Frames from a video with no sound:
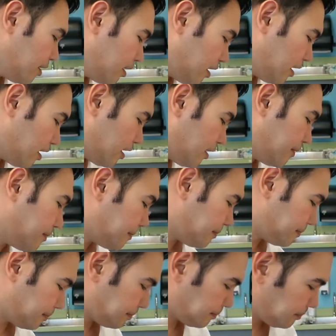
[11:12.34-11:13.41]

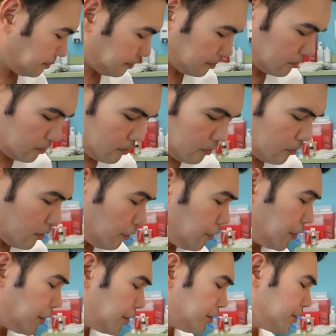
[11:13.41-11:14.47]
For
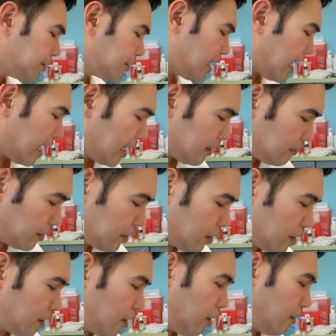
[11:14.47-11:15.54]
you to do that, we're
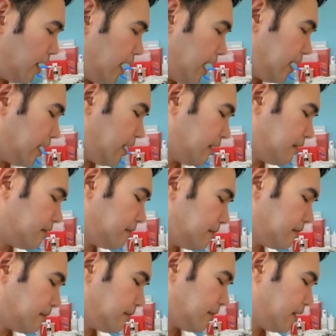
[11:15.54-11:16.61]
going to go ahead and
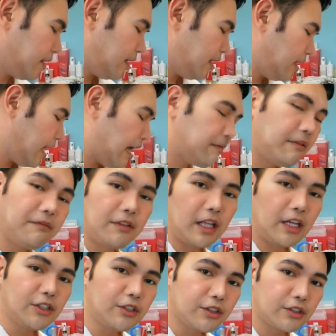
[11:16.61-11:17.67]
have a
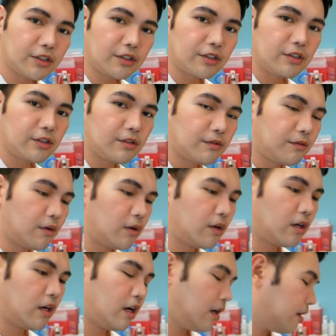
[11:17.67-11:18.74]
flush
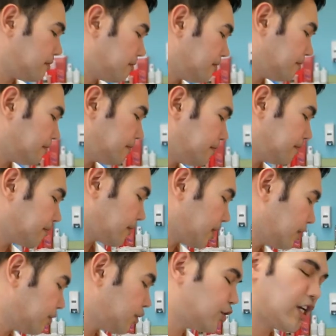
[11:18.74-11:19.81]
for
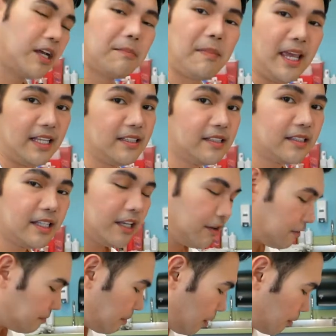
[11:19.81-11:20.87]
to check patency
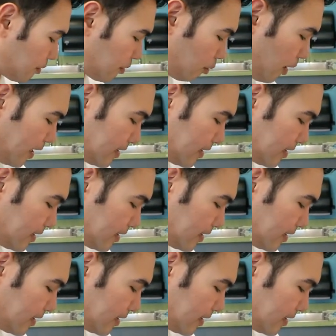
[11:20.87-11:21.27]
of both Y